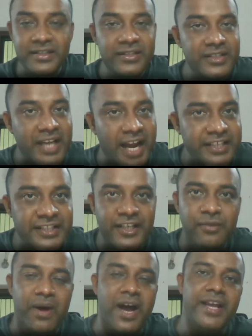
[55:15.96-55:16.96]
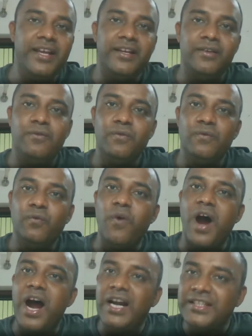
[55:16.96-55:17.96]
judged by
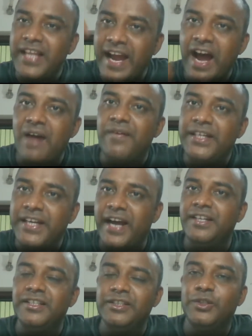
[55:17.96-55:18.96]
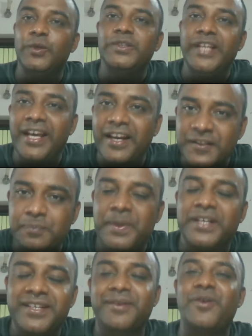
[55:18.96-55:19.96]
what they have done to their
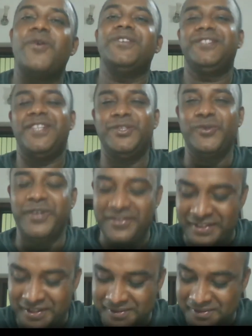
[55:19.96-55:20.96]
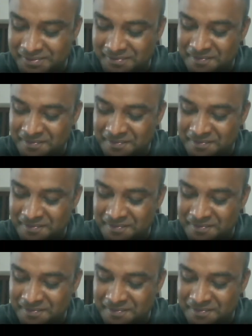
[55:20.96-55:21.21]
respective constituencies.